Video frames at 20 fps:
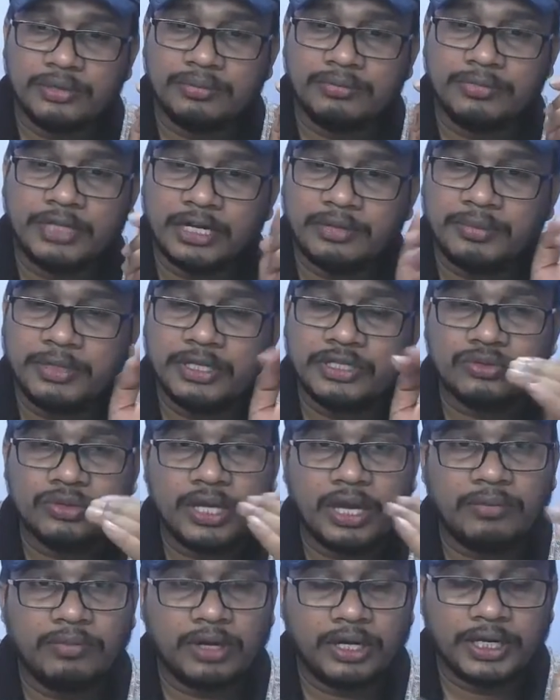That means we
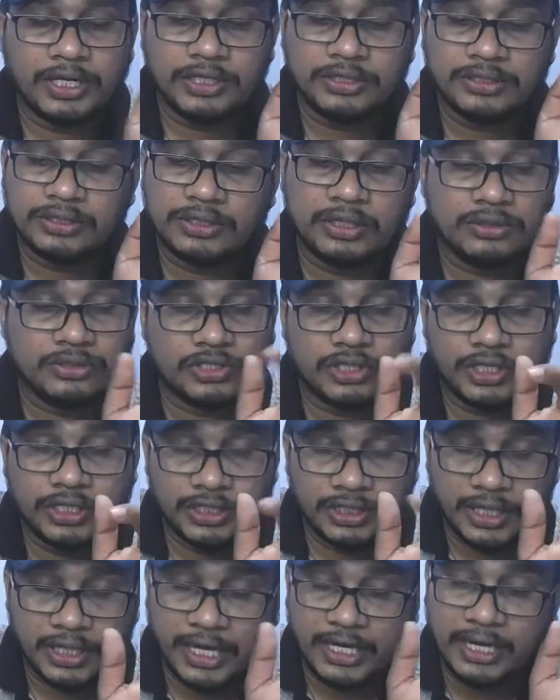have already
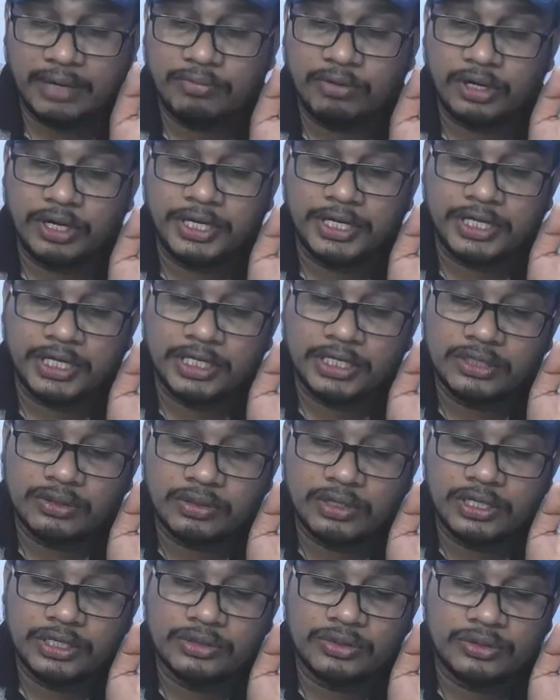I have already
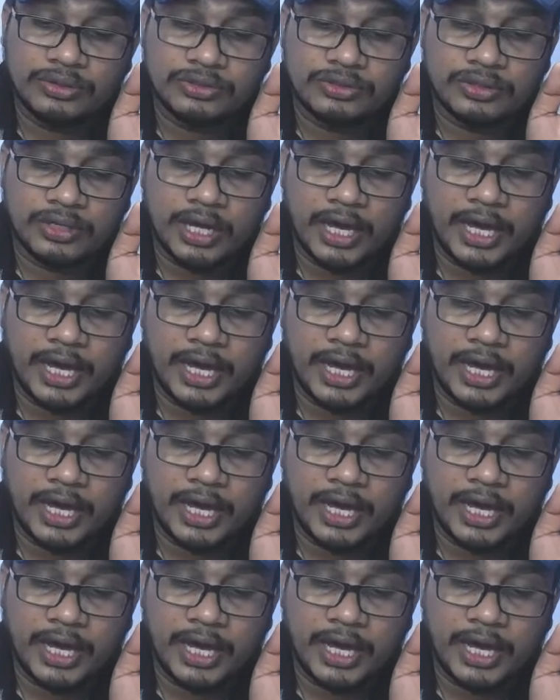cleaned the windows.